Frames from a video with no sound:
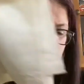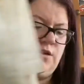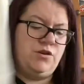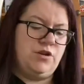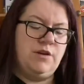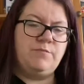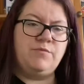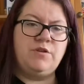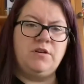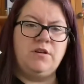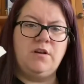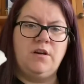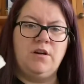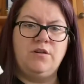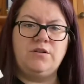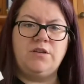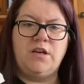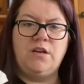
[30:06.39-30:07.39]
Egyptian
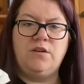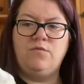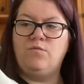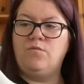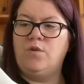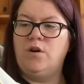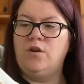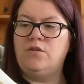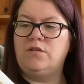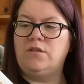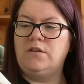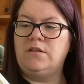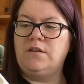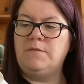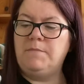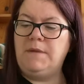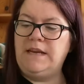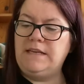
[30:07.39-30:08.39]
garden was
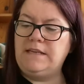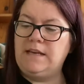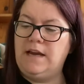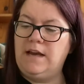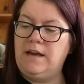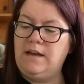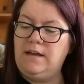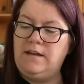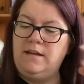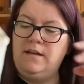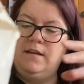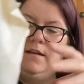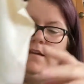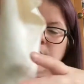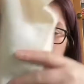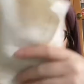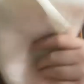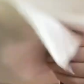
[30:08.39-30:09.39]
Demeter
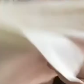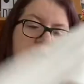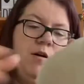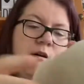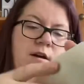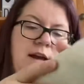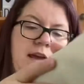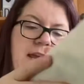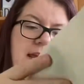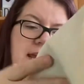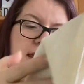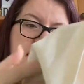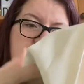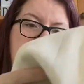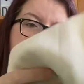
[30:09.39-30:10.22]
by